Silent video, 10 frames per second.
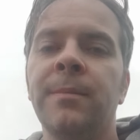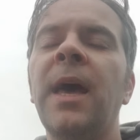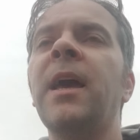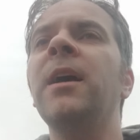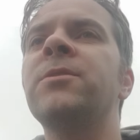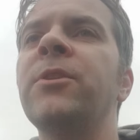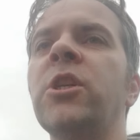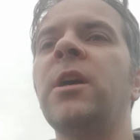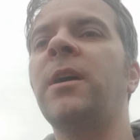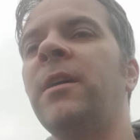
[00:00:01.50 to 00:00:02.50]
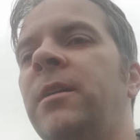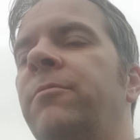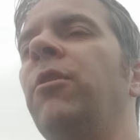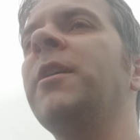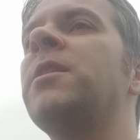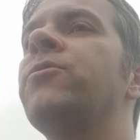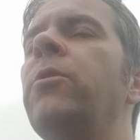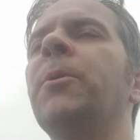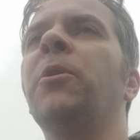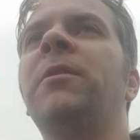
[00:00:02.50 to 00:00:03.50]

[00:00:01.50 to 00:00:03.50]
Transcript: Hey guys, Richard at uh, Riden's Dream, or